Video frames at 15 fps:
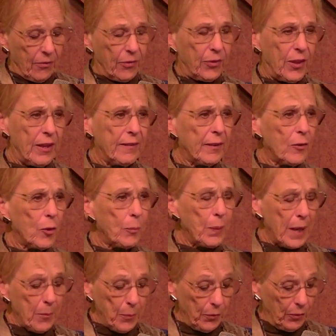These are the
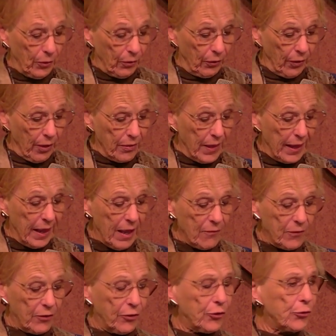people that
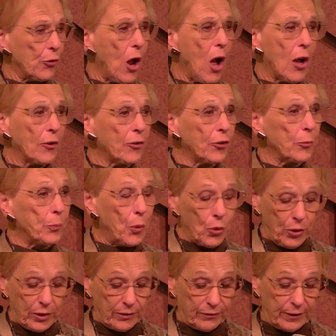have the strong
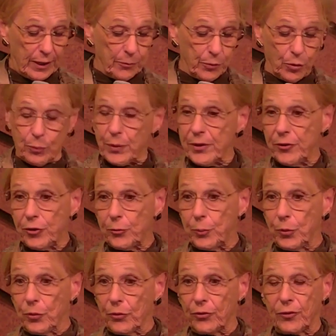support of liberal
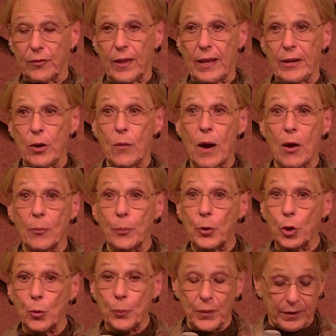principles. They know our
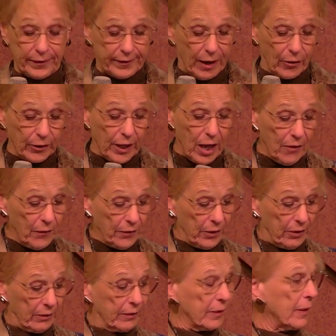purpose, our
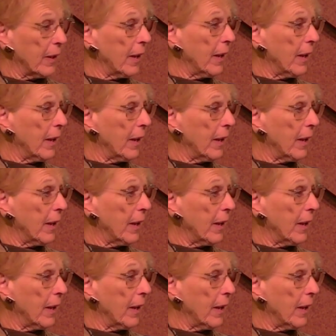covenant,